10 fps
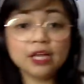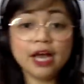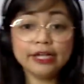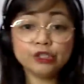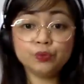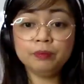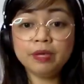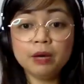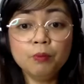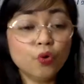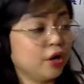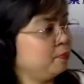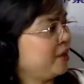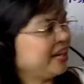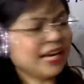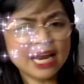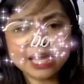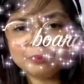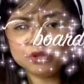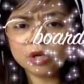guys, would be a board. Pwedeng
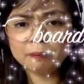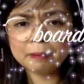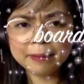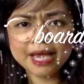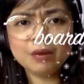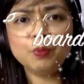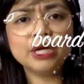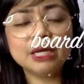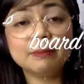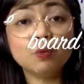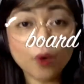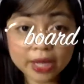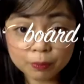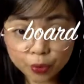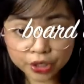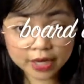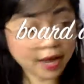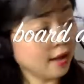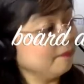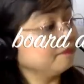lalagyan mo to ng papel, pwedeng may whiteboard
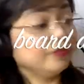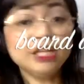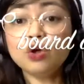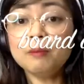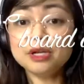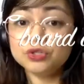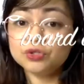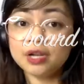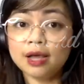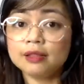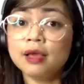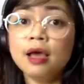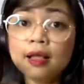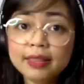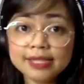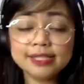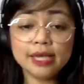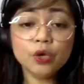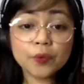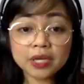ka. Dito ka magsusulat. Let's say
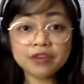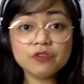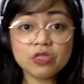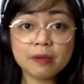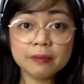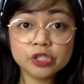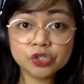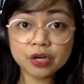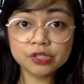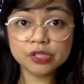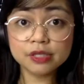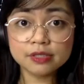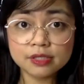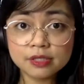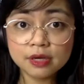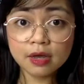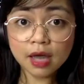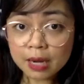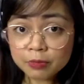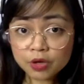you are giving them instructions.
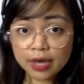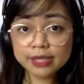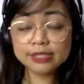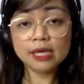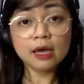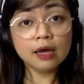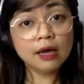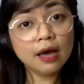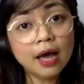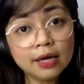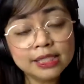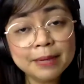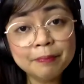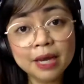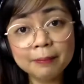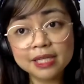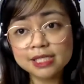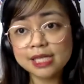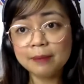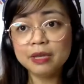Alam niyo, guys, ang simpleng
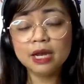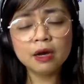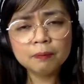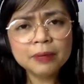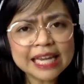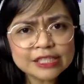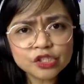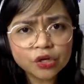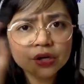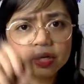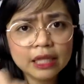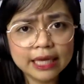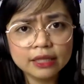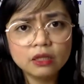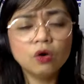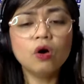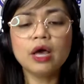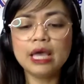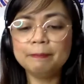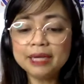pagsasabi ng please circle it o
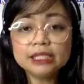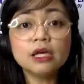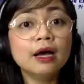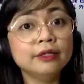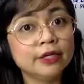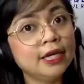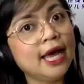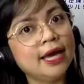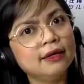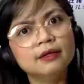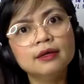kaya please underline,